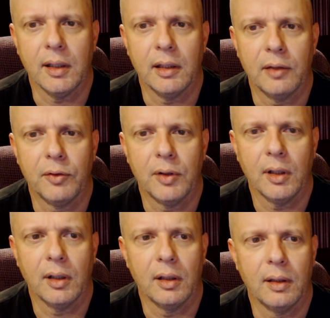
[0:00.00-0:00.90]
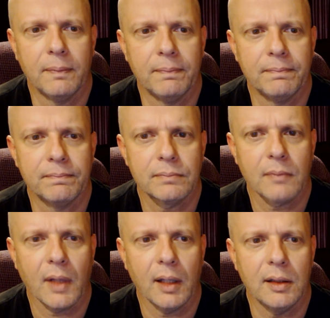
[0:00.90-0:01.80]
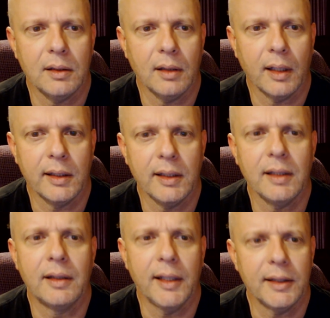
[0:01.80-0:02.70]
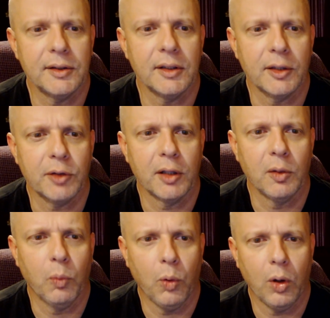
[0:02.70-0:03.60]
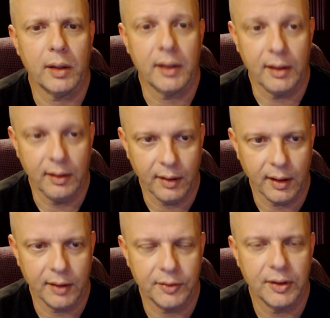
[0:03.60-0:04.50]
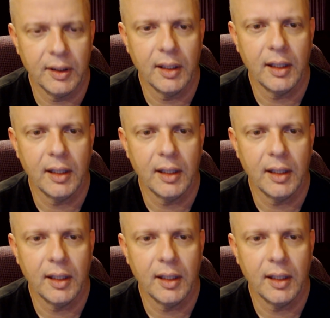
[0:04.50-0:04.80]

And um, I I heed that and I try to walk in that